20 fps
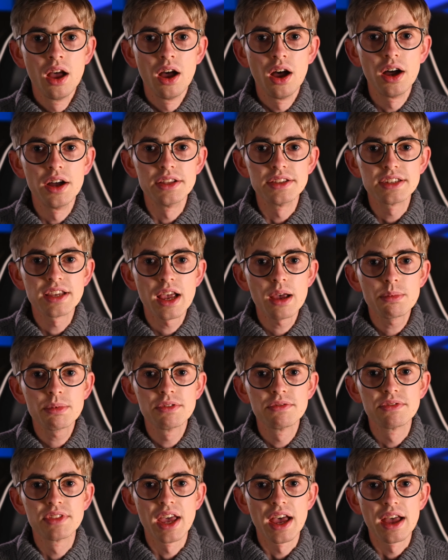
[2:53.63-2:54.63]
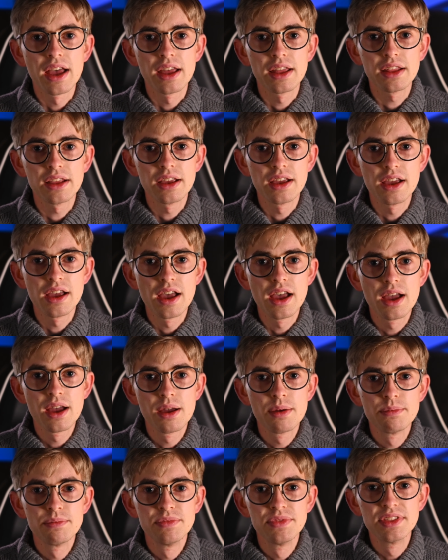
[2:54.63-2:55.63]
On top of that,
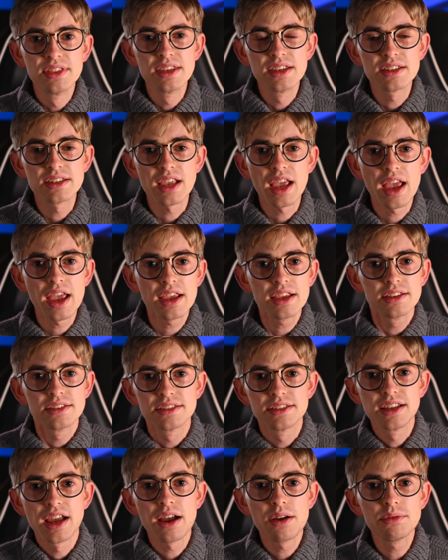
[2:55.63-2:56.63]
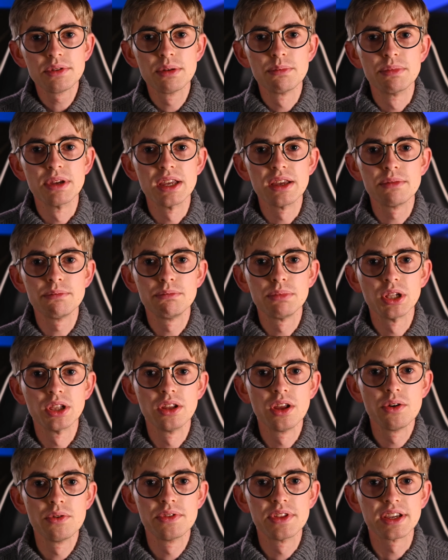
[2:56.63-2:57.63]
this hangs down a bit
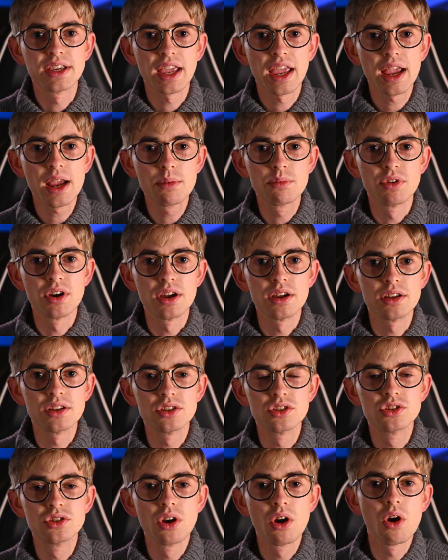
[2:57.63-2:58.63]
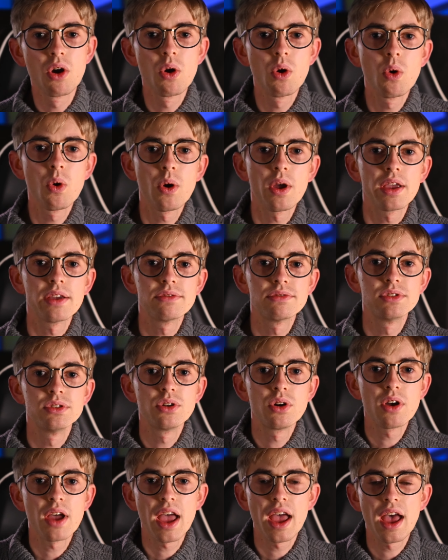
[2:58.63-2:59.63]
below the camera, so if you
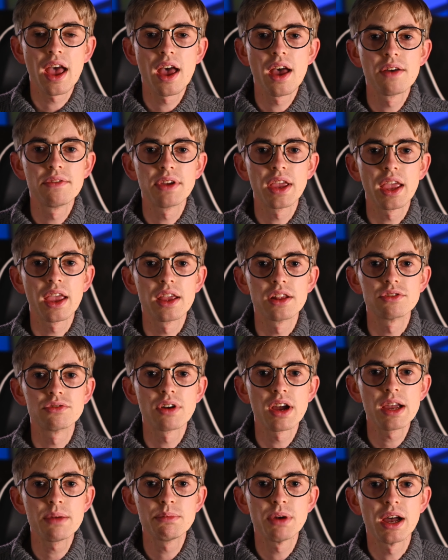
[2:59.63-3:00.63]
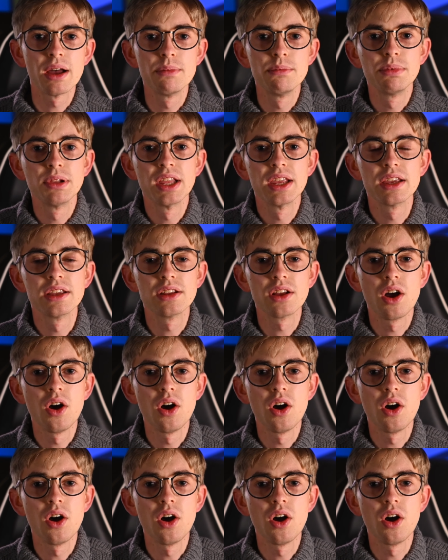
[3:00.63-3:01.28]
don't have a tripod plate